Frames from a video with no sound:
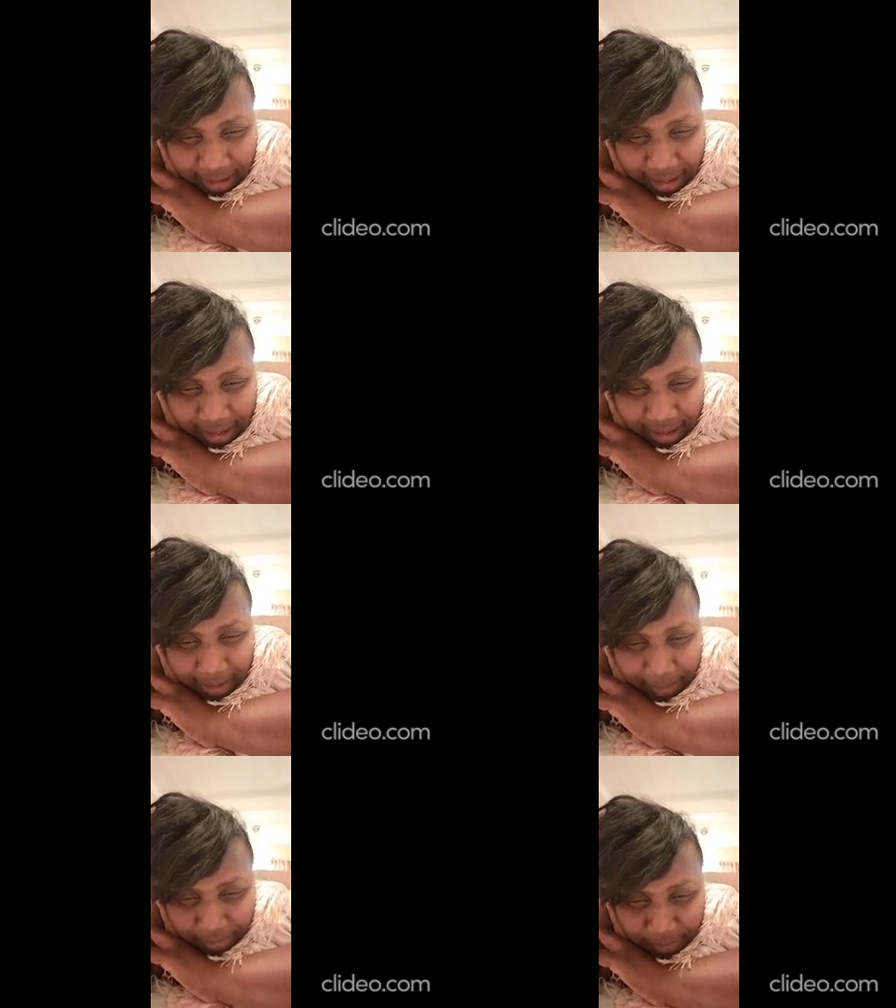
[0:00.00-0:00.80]

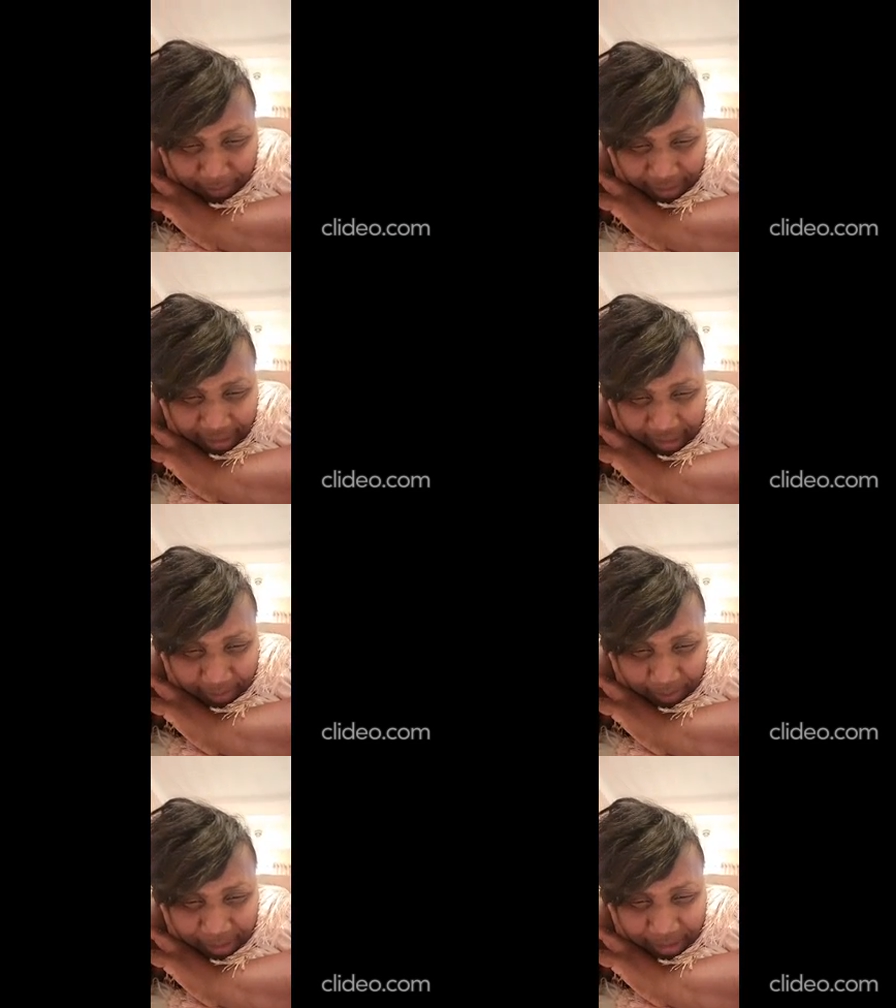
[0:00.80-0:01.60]
um,
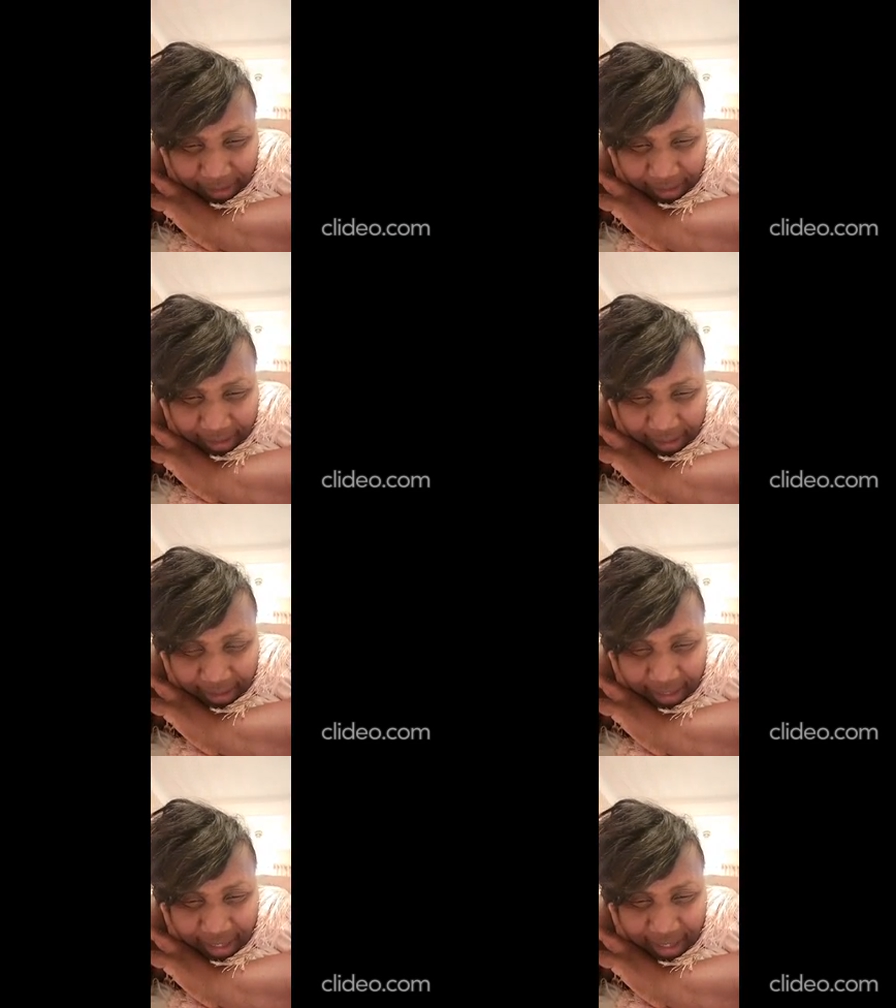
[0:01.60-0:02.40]
sometimes be,
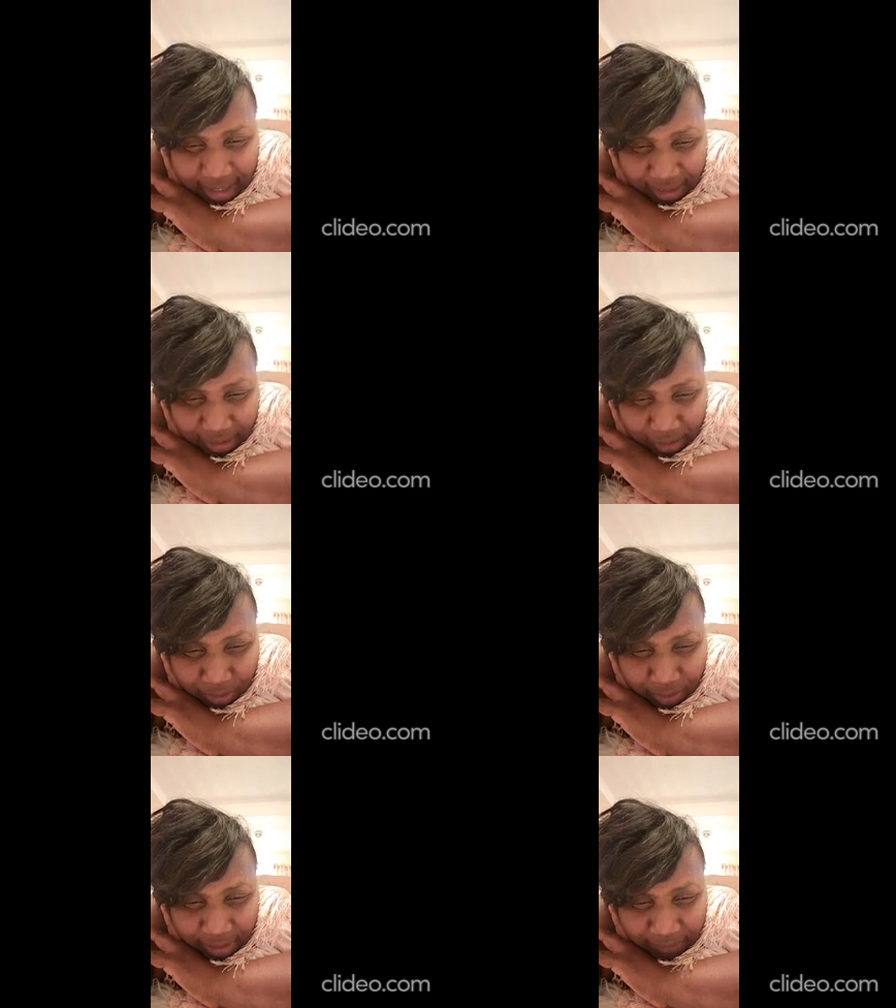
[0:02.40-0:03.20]
you
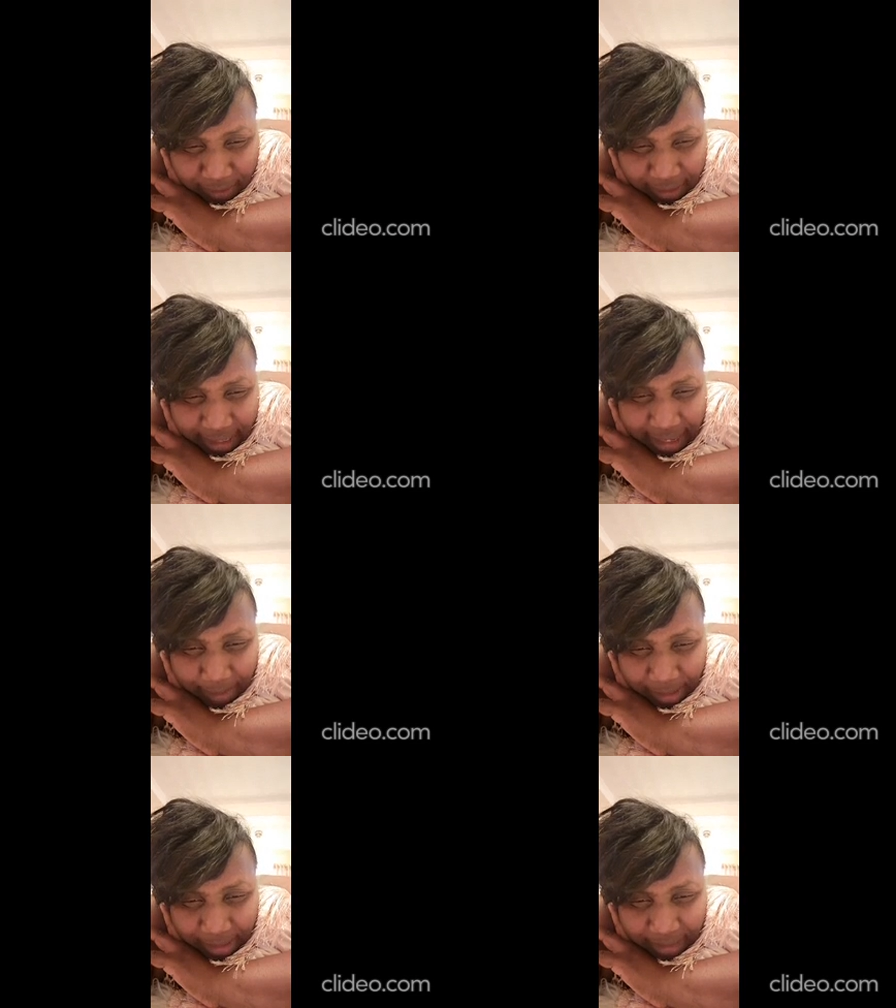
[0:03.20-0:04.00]
know what's funny, I
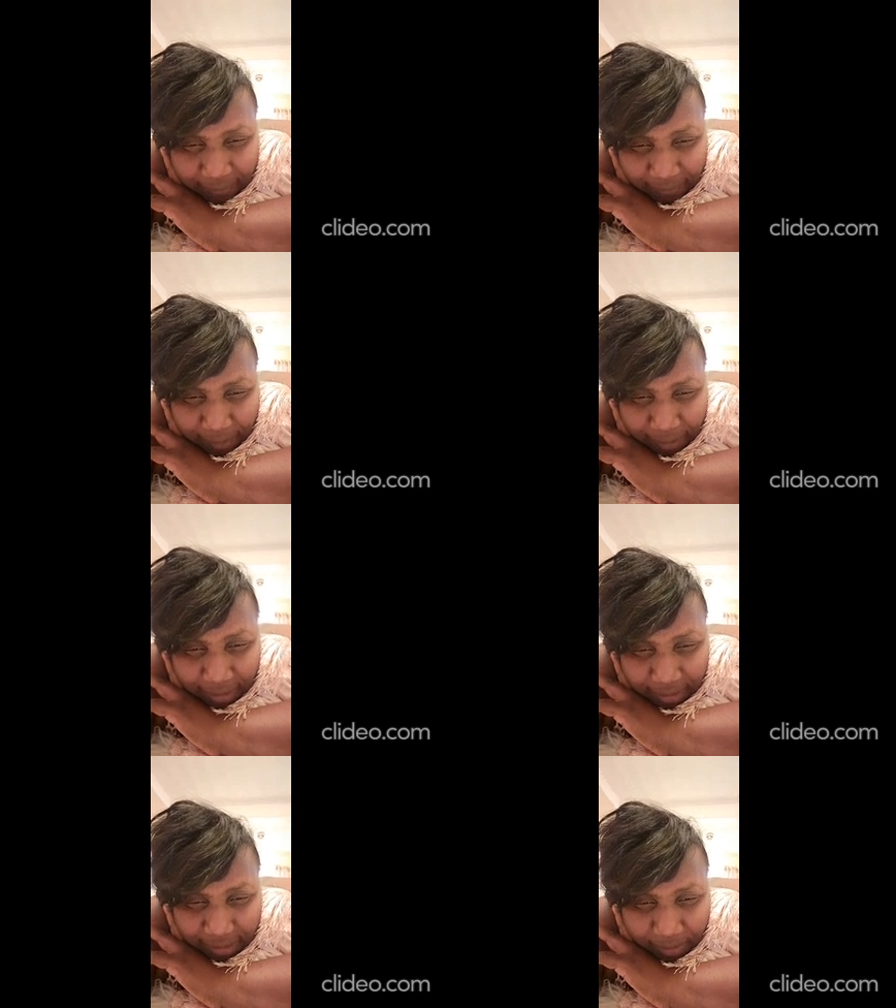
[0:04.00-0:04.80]
believe
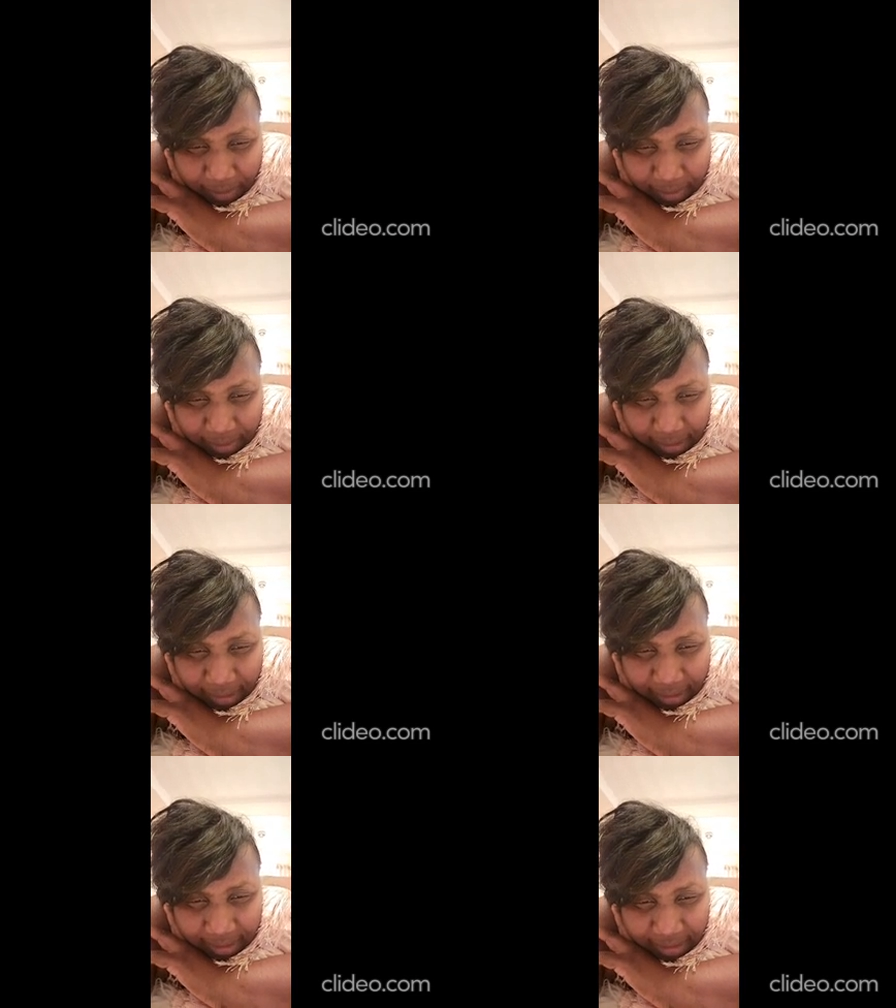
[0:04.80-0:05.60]
flowers they worse
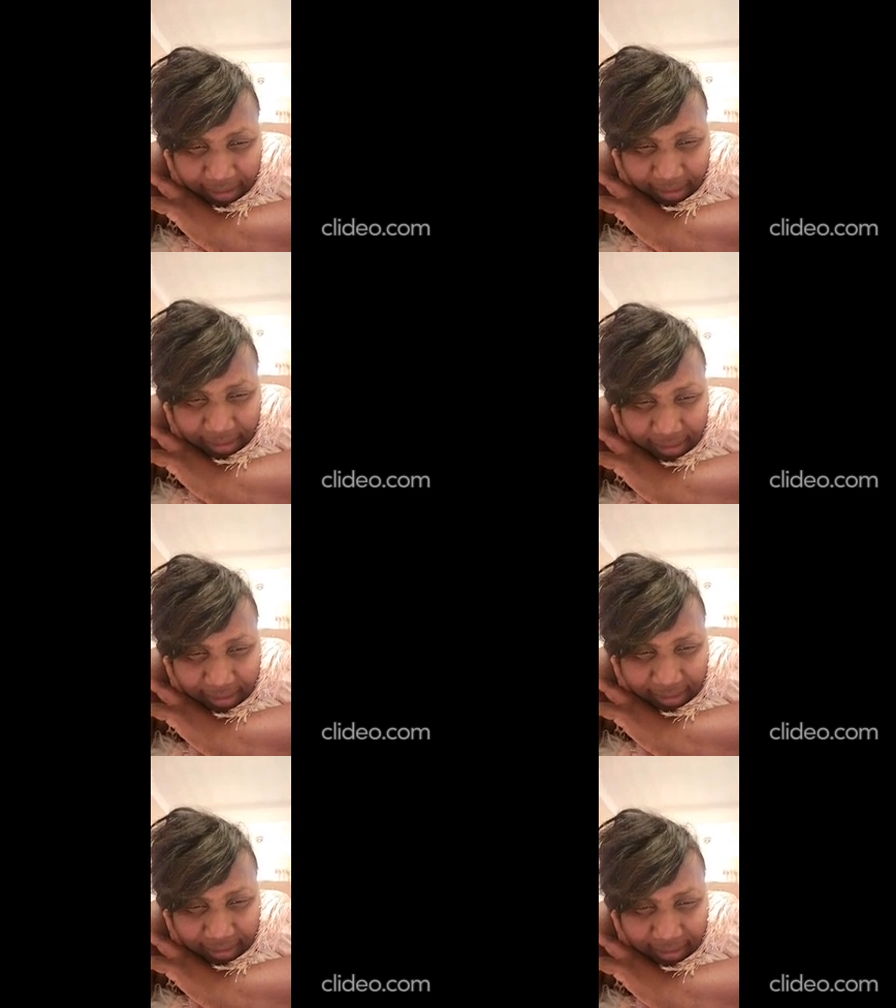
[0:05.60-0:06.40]
than the
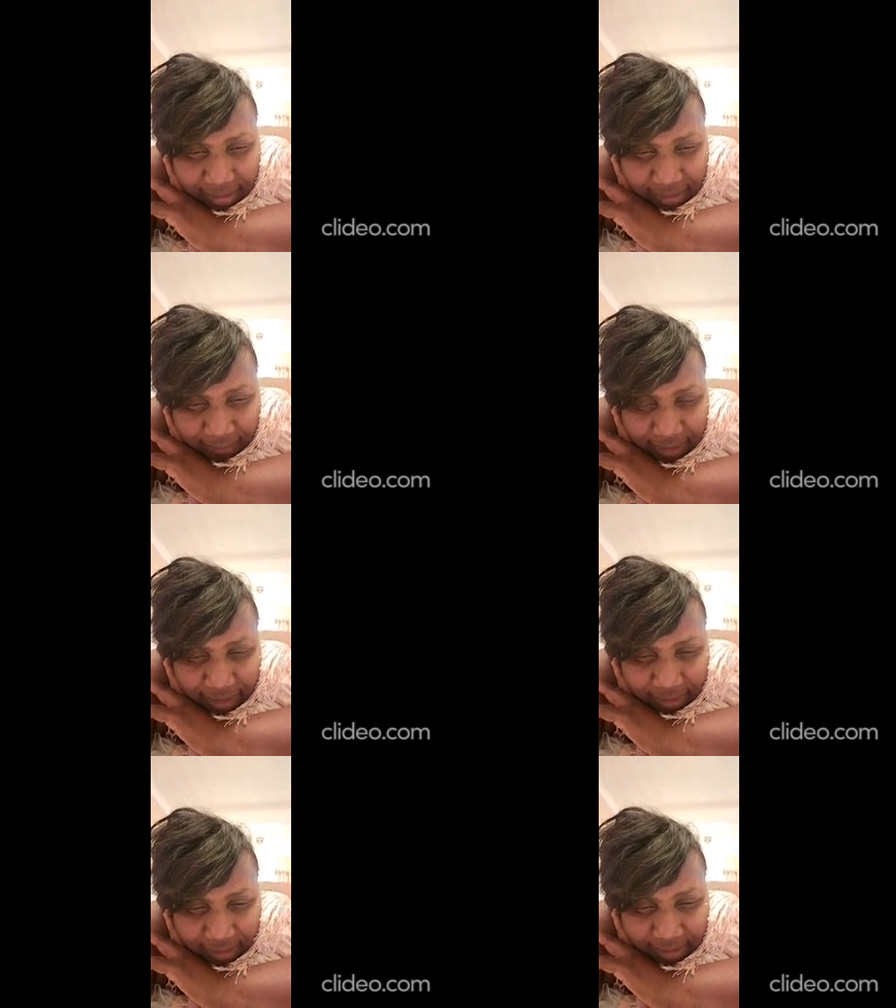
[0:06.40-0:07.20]

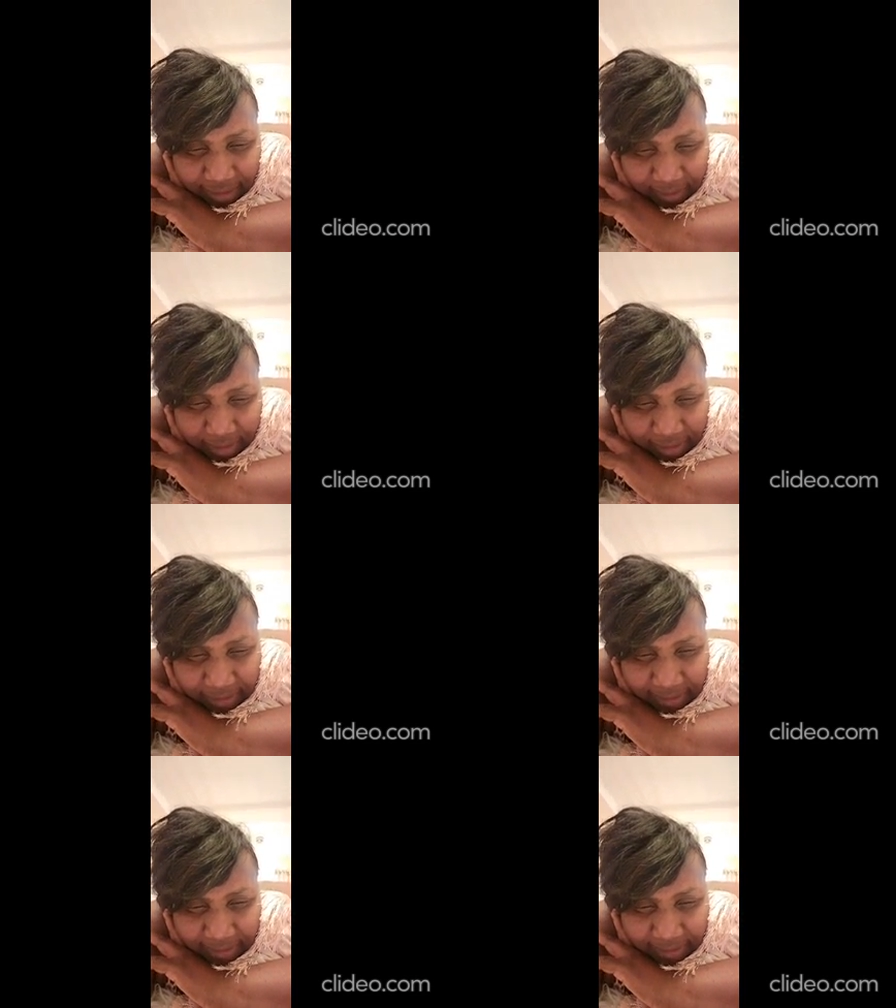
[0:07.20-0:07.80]
followers they worse